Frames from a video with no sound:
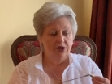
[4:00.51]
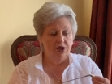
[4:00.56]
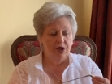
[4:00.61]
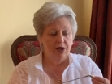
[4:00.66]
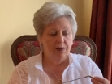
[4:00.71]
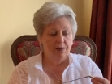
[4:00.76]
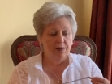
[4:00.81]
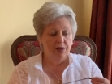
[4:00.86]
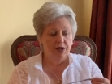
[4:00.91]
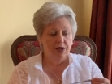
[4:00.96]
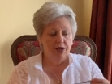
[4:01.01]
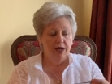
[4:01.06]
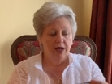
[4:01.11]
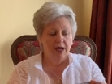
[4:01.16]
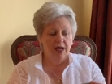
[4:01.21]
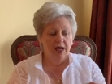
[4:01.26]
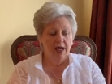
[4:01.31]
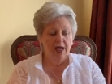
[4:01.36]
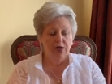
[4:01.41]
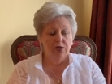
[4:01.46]
chamber,
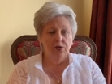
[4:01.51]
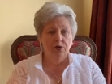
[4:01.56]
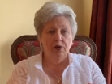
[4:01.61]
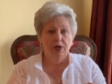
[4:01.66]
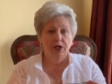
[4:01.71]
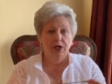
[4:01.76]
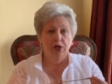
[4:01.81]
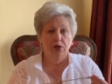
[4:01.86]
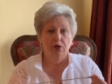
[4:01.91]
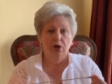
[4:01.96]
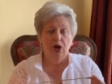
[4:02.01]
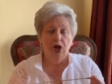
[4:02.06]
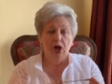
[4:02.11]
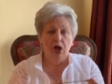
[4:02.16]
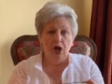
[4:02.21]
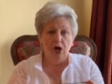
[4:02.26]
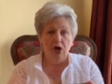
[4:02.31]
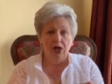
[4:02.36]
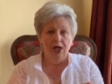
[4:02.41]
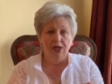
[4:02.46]
and when you
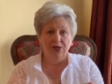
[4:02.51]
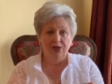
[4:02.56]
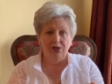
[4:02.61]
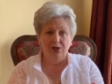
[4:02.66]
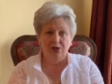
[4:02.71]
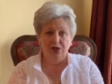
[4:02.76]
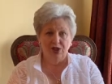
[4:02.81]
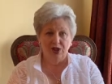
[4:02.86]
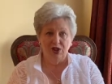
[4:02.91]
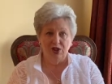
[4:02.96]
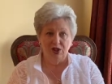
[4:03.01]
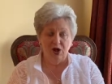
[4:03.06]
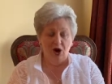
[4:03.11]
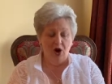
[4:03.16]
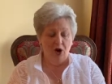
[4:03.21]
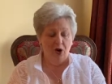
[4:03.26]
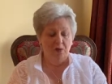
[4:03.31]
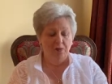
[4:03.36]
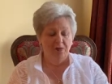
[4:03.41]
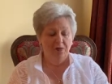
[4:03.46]
lock it on the
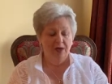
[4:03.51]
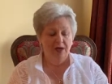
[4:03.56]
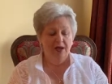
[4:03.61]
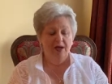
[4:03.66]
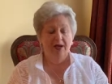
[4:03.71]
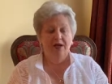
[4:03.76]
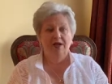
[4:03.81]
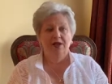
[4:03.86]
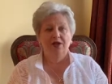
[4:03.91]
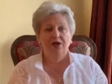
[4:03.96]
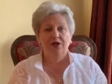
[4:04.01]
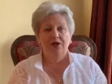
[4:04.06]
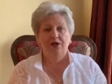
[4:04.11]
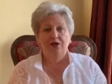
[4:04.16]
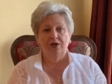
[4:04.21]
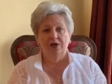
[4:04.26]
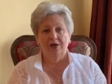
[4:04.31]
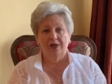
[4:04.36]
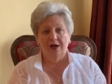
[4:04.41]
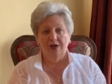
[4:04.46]
top,
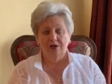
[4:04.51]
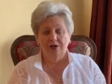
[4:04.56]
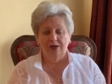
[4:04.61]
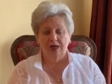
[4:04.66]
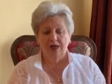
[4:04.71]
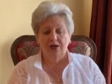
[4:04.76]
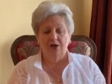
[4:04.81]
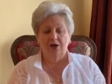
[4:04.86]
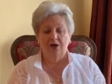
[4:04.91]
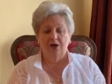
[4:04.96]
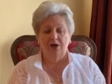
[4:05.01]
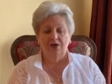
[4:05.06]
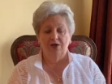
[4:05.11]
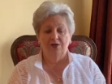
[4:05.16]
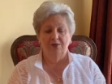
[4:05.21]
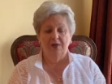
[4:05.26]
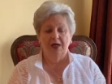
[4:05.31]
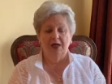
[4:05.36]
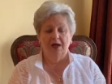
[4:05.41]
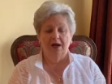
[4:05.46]
your dowsing rods
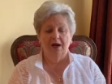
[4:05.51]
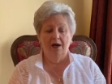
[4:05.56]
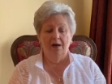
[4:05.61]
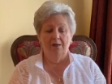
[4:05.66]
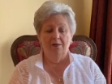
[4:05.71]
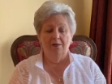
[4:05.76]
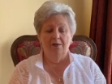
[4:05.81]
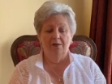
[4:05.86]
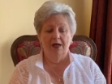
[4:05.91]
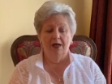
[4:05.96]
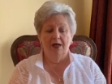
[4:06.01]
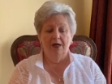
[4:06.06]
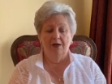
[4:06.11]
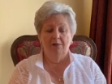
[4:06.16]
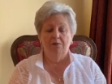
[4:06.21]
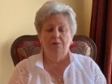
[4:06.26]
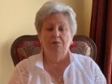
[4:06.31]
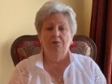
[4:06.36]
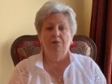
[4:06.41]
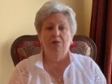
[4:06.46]
become
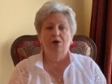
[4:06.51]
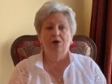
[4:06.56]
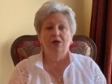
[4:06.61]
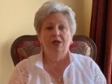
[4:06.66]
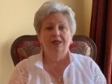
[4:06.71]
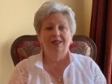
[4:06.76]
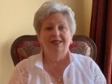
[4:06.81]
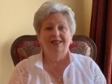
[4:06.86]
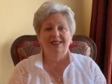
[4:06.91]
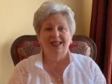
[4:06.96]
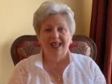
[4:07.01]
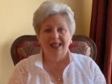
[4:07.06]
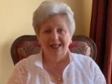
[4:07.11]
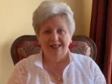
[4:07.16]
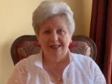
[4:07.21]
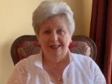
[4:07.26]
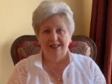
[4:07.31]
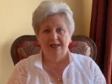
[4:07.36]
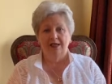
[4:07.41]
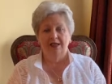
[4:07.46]
more
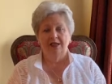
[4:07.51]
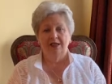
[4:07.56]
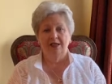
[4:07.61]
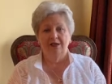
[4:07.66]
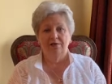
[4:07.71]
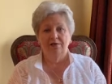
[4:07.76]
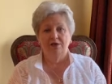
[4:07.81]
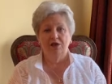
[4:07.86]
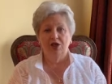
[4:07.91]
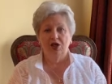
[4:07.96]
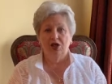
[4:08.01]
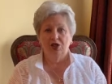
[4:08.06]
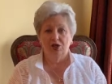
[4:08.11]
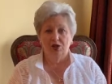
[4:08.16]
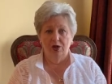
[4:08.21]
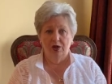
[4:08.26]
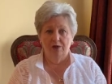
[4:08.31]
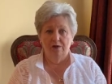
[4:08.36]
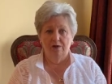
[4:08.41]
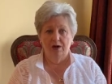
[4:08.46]
sensitive
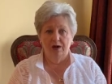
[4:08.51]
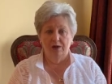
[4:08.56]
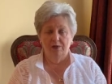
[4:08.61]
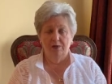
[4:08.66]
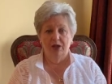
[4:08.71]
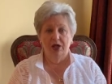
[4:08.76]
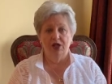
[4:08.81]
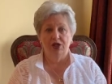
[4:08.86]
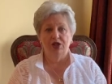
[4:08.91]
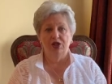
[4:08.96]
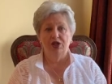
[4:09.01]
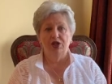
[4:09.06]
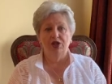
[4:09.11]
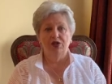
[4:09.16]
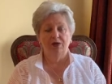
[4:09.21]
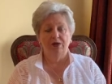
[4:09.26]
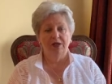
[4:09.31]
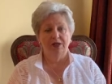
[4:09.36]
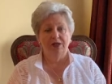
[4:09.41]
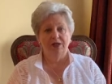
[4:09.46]
to the vibration
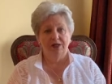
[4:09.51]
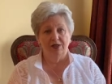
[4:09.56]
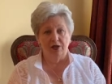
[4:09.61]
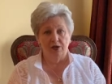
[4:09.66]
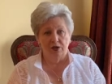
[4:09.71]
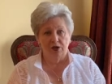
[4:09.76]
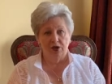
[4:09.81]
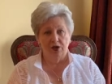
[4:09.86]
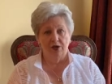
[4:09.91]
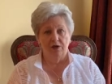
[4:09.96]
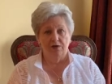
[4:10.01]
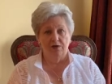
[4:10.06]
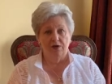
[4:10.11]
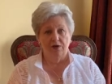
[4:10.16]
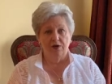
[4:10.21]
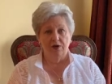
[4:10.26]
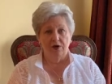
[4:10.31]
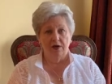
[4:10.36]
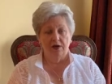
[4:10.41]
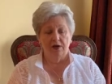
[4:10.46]
you are searching
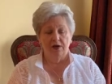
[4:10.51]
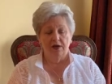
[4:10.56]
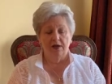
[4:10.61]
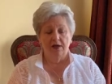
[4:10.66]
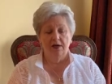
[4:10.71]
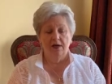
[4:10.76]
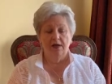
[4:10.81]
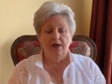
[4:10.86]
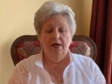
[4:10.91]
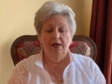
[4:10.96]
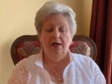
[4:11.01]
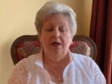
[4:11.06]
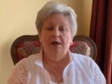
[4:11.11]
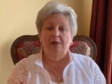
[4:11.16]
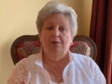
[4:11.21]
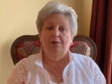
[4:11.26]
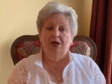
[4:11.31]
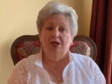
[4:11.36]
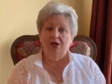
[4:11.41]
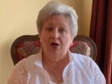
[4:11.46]
for.
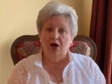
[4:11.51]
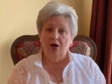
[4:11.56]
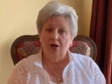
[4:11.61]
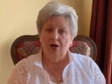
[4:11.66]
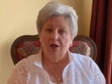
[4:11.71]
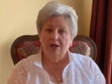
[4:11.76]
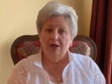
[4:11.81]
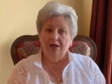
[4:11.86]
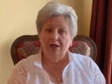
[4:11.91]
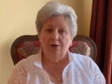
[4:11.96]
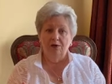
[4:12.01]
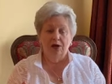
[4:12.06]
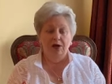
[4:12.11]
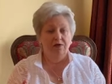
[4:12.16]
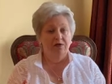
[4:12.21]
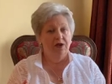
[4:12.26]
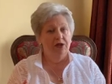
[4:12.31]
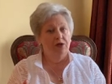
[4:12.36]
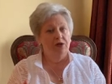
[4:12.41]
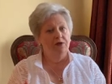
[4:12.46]
But also,
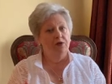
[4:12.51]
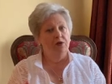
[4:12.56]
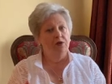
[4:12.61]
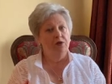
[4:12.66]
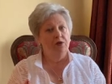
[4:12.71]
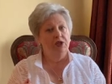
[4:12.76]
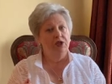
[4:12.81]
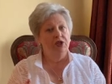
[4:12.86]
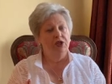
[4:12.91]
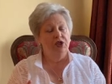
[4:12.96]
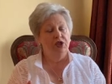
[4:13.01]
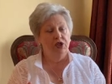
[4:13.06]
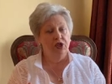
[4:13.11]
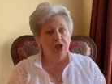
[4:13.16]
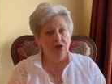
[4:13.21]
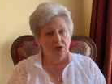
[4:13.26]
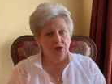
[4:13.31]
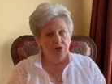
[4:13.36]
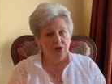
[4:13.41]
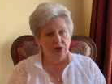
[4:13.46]
even if you will
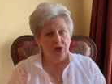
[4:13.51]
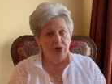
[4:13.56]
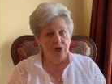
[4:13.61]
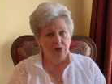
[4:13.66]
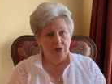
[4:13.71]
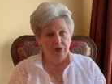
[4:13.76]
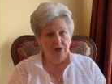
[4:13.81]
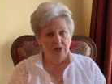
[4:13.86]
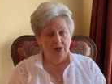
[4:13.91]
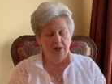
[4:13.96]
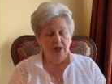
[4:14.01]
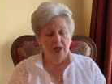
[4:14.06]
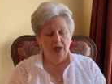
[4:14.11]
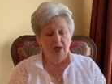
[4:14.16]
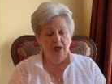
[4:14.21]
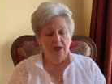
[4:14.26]
not use